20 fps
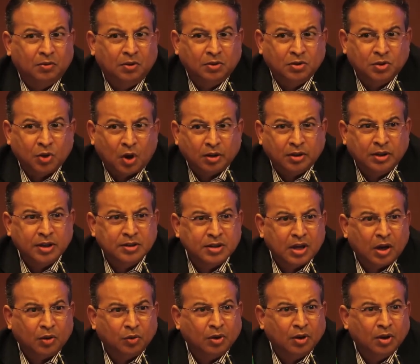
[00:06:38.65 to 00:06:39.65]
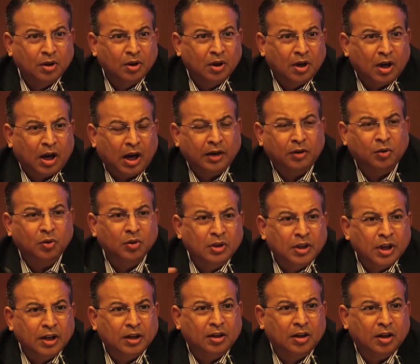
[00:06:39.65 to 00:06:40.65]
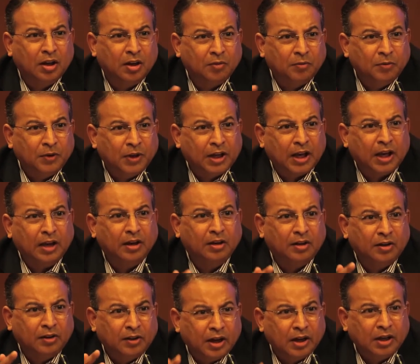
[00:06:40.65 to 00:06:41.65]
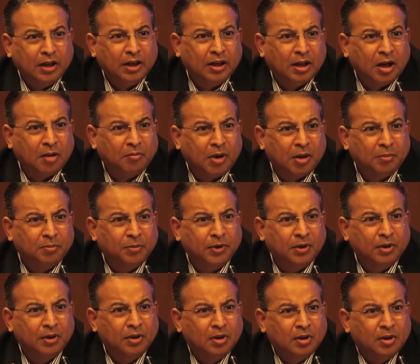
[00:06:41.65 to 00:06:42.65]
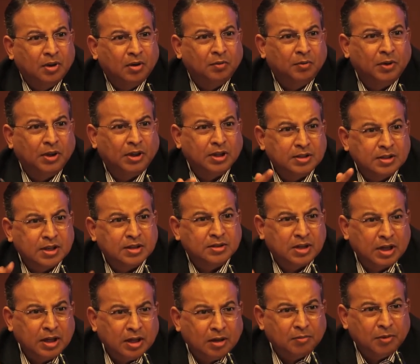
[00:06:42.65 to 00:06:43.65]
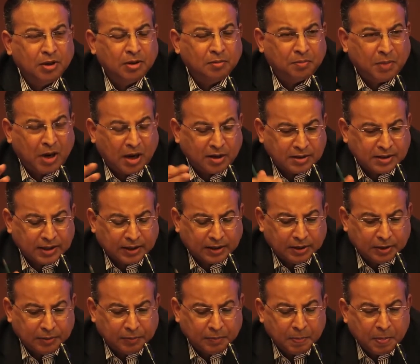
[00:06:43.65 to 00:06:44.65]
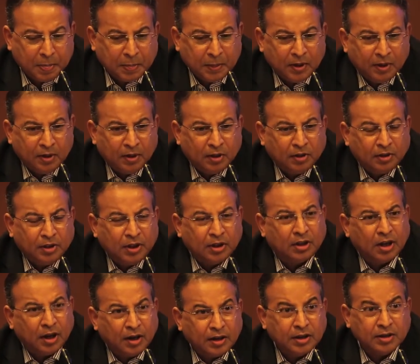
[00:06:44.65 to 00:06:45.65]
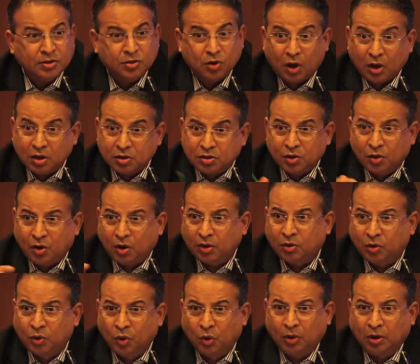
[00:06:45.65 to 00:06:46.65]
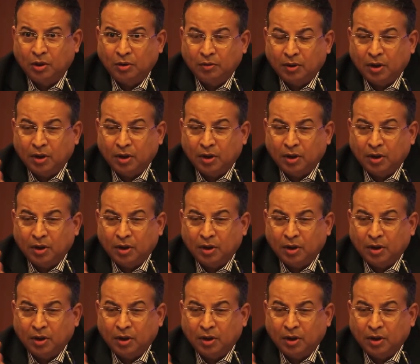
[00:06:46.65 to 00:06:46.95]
sort this out, I don't think we can really come up with a sustainable power sector. The third is also on coal.